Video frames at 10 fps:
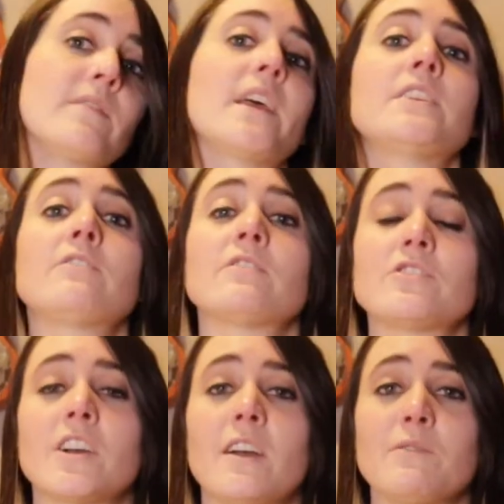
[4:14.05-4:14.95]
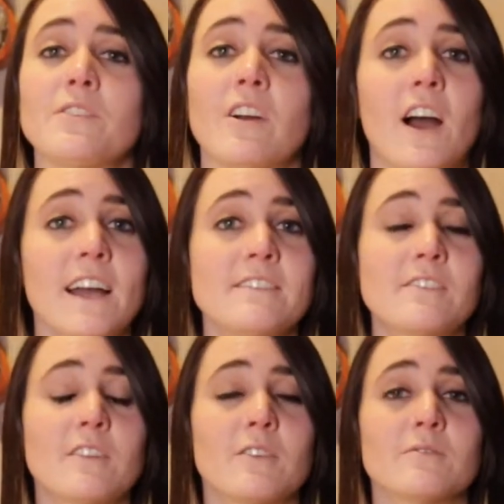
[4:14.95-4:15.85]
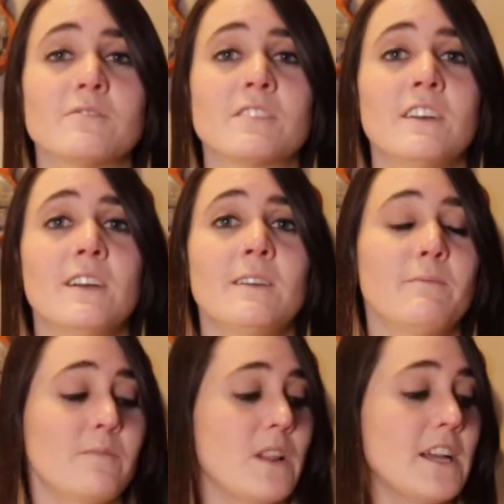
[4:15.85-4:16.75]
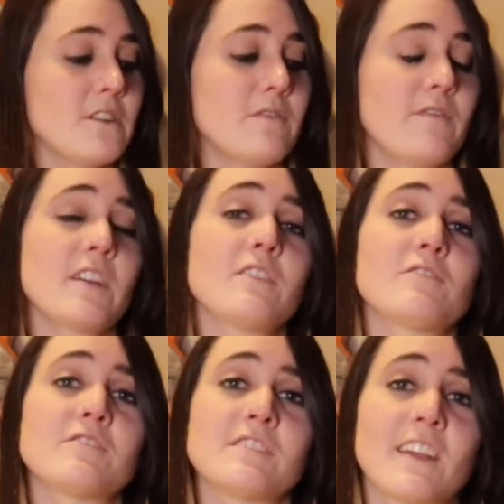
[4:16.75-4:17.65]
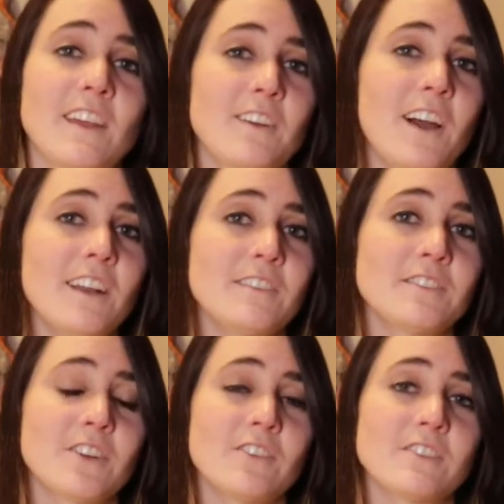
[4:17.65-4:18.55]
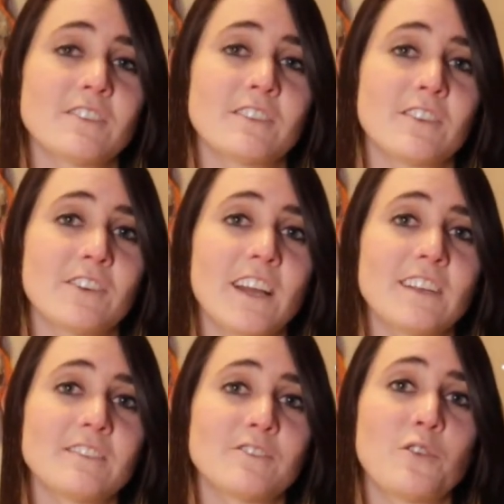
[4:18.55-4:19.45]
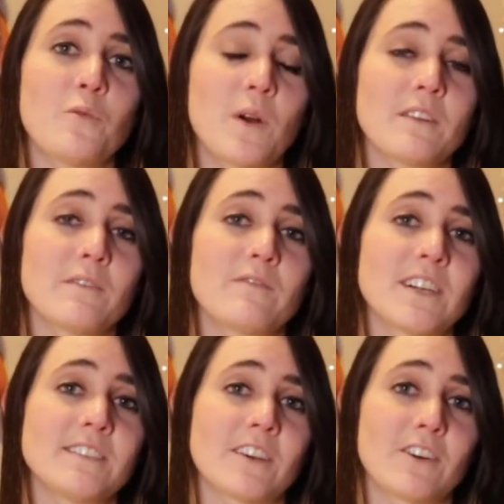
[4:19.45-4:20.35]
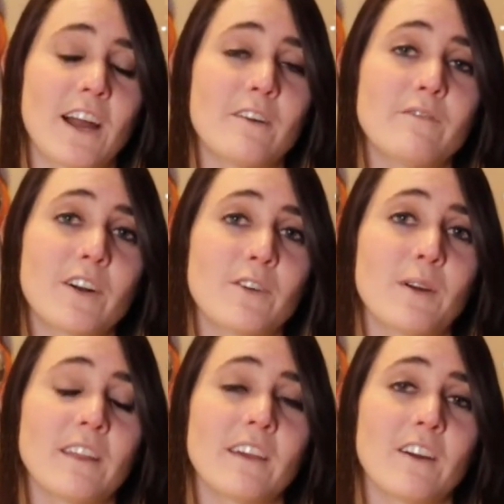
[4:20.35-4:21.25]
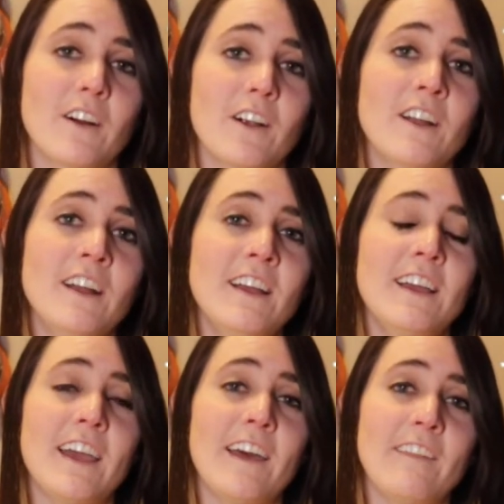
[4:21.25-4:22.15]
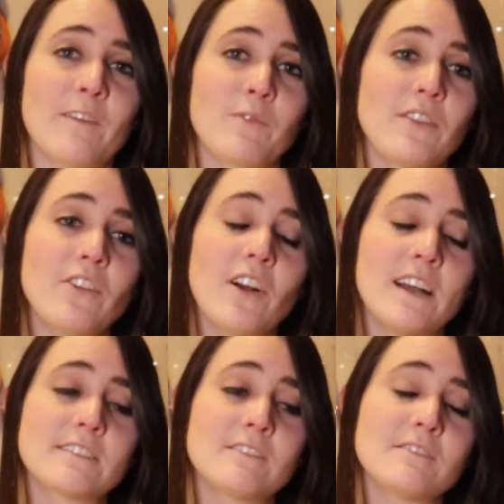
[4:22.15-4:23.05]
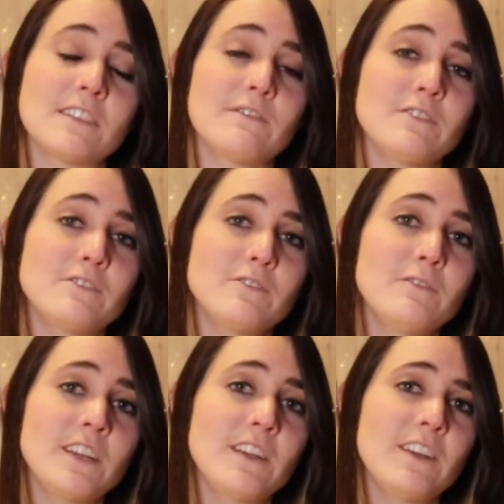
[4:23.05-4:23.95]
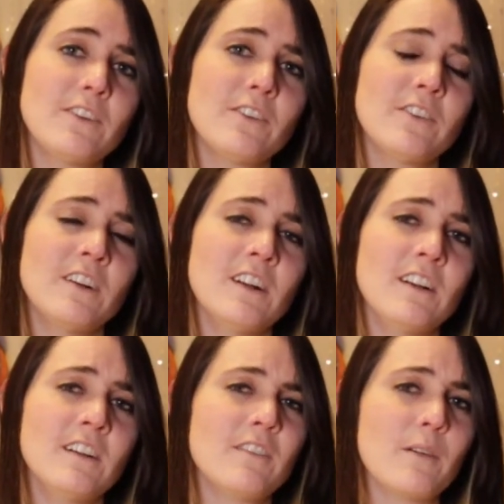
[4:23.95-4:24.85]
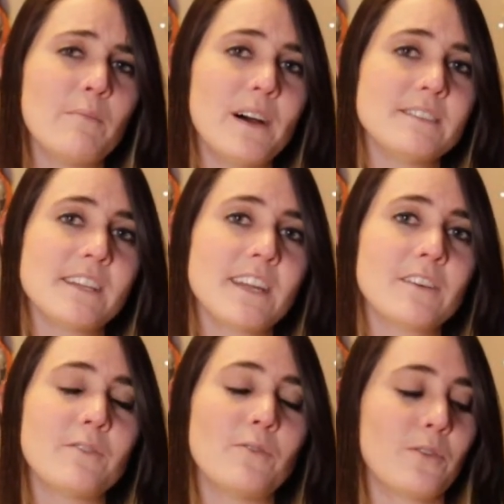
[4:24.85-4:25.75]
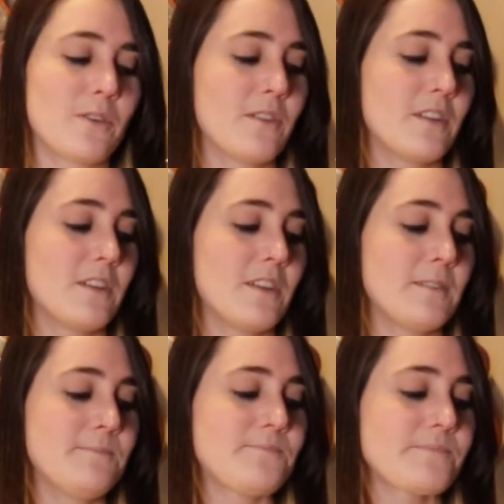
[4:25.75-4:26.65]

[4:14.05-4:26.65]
Then you can try with your eyes closed. Let your fingers, they're getting to know where the frets are, how far away they are. And then with your eyes closed, if you do hear the buzzing or the